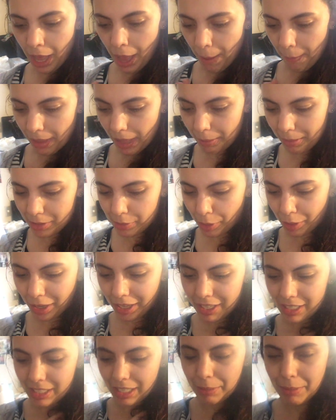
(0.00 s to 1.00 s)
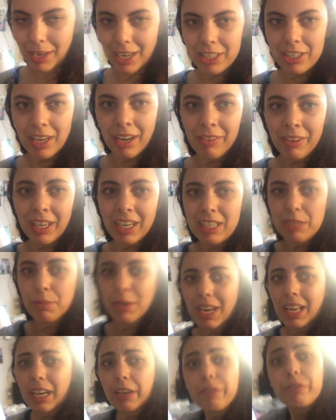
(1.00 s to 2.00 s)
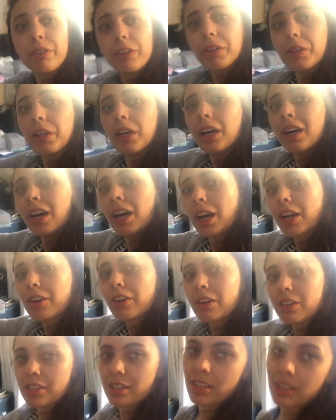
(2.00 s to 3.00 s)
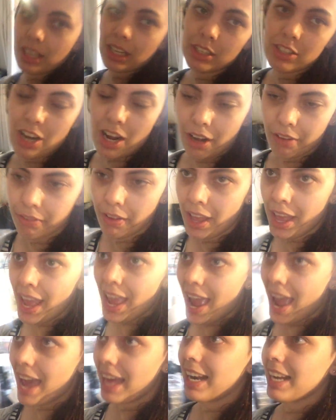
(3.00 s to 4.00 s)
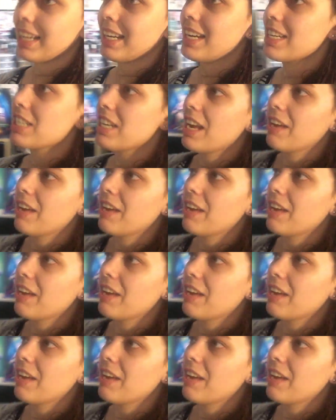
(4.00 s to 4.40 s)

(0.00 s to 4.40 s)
But that means my TBR shelf can actually be like a full across the thing shelf, and I can actually